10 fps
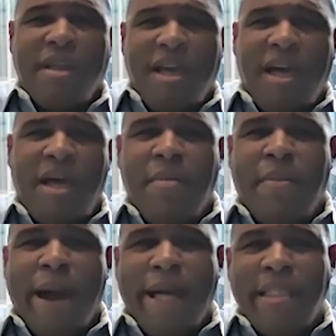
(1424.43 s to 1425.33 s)

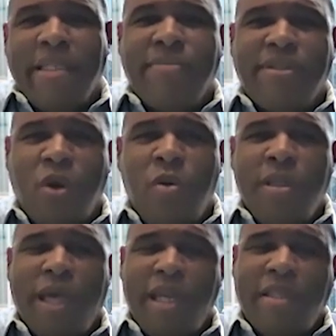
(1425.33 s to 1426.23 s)
um, pilots have told
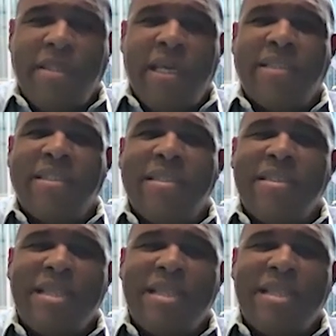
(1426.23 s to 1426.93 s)
me that it's it's